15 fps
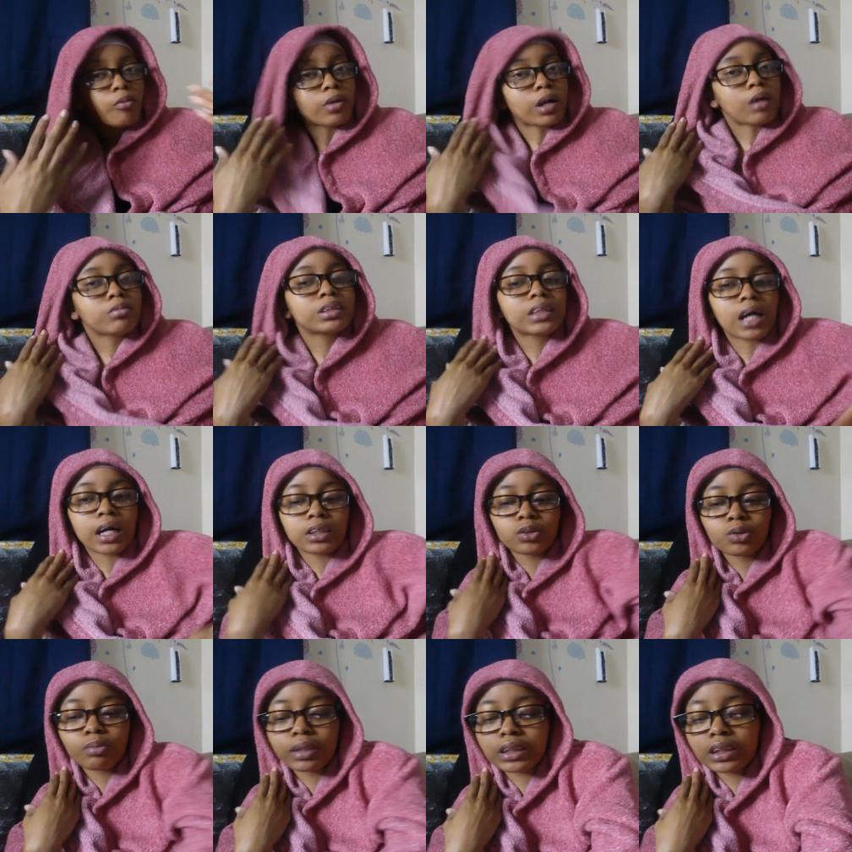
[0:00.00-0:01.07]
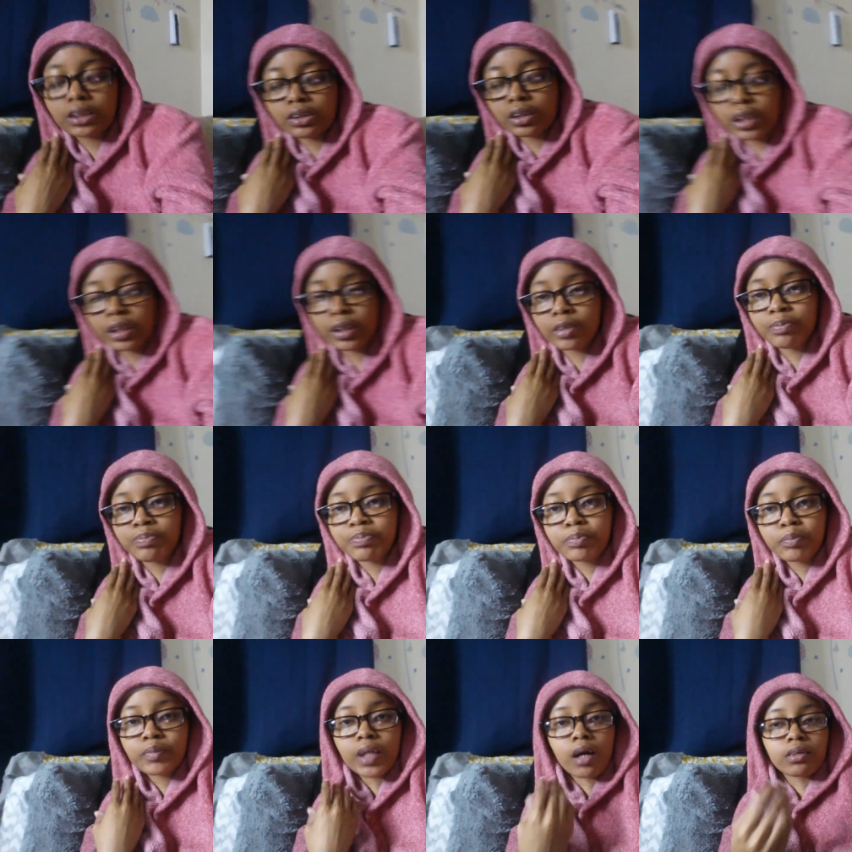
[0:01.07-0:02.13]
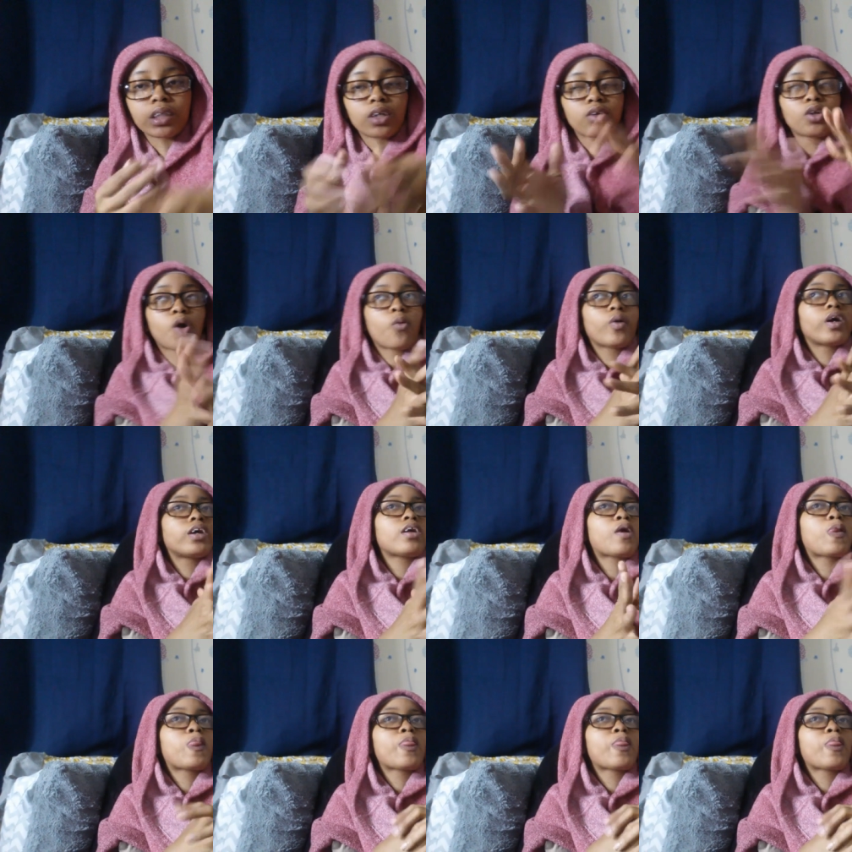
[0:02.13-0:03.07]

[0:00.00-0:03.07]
when I was in high school my senior year, I was like, you know what?